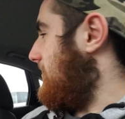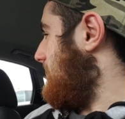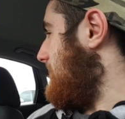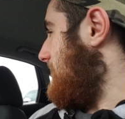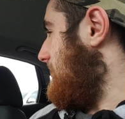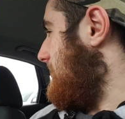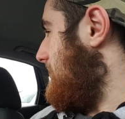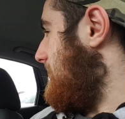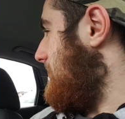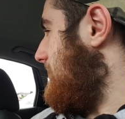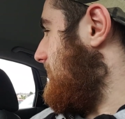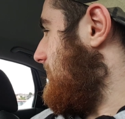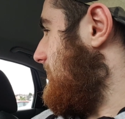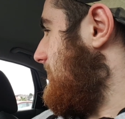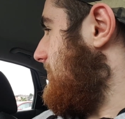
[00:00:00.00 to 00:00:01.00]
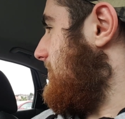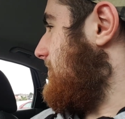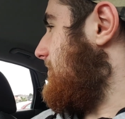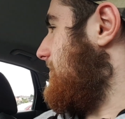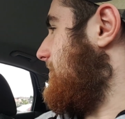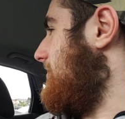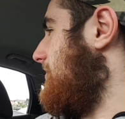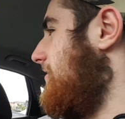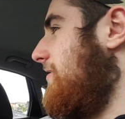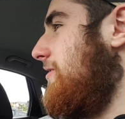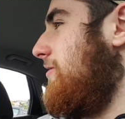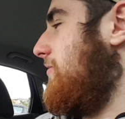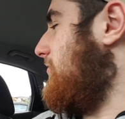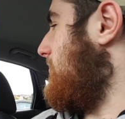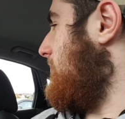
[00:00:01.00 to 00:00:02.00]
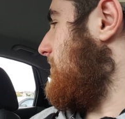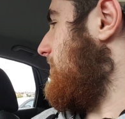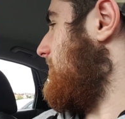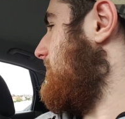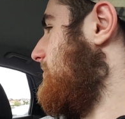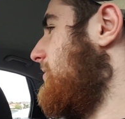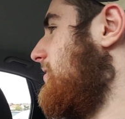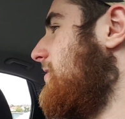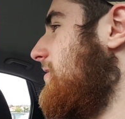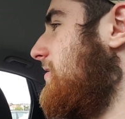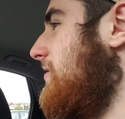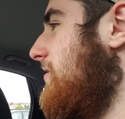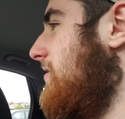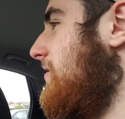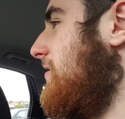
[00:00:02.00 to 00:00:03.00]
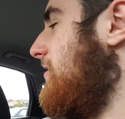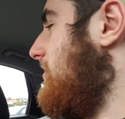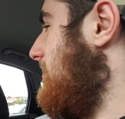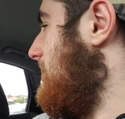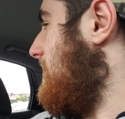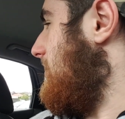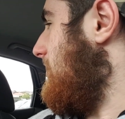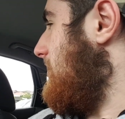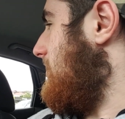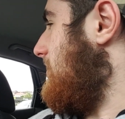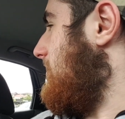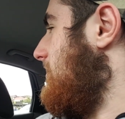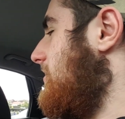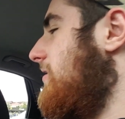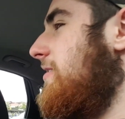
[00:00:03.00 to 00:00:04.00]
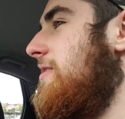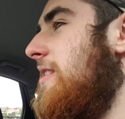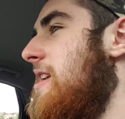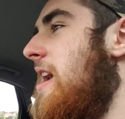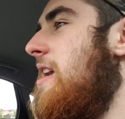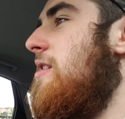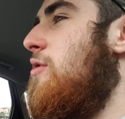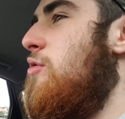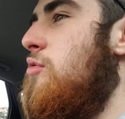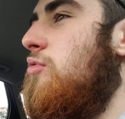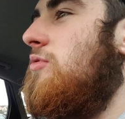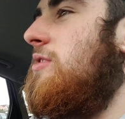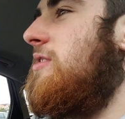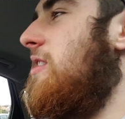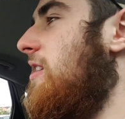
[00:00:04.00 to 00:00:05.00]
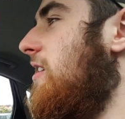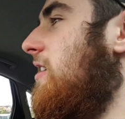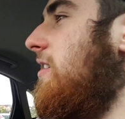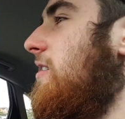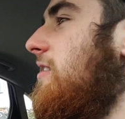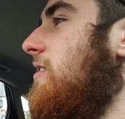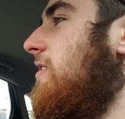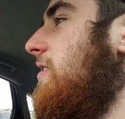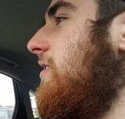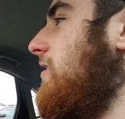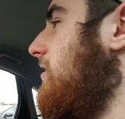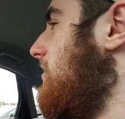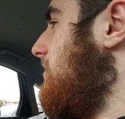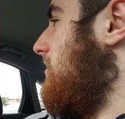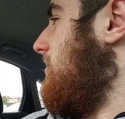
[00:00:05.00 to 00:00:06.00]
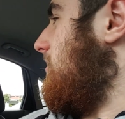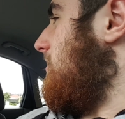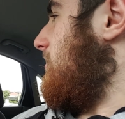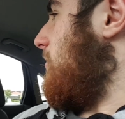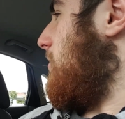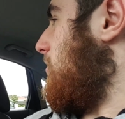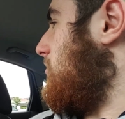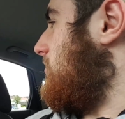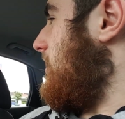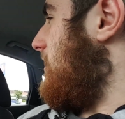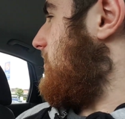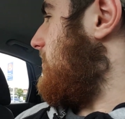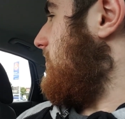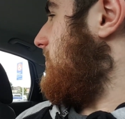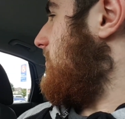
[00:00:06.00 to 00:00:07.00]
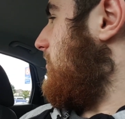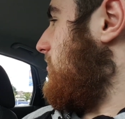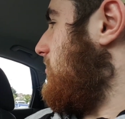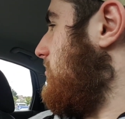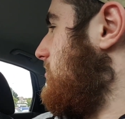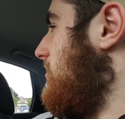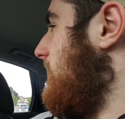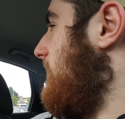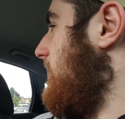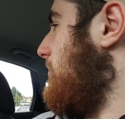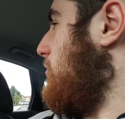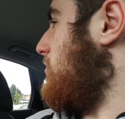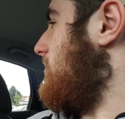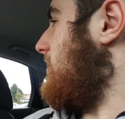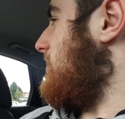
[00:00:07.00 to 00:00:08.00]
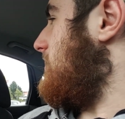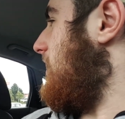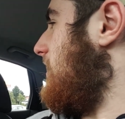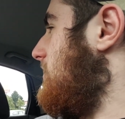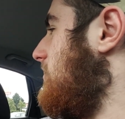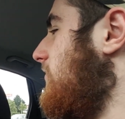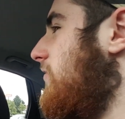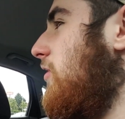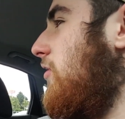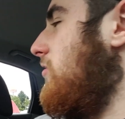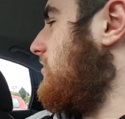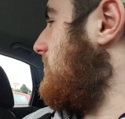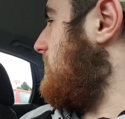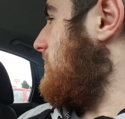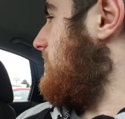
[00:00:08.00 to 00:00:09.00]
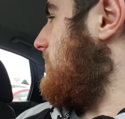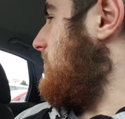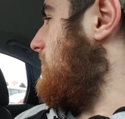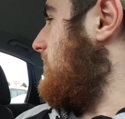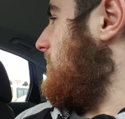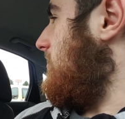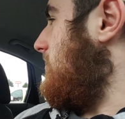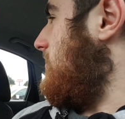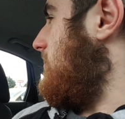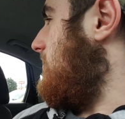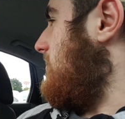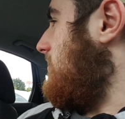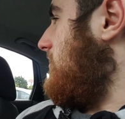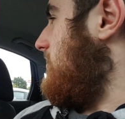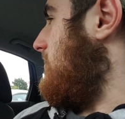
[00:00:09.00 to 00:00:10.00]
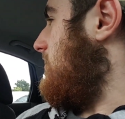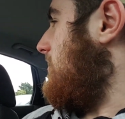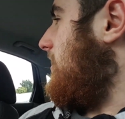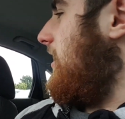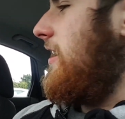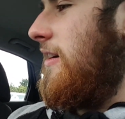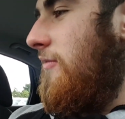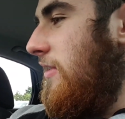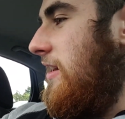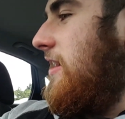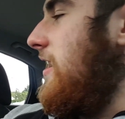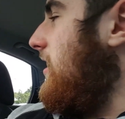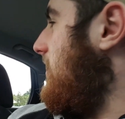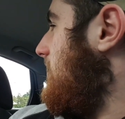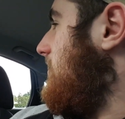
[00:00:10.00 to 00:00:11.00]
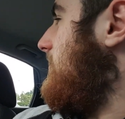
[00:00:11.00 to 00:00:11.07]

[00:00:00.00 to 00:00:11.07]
Because you talk fucking pish. You don't know who he is, man? No. He's the guy that holds the world record on YouTube for the most consecutive vlogs. Aye, every day.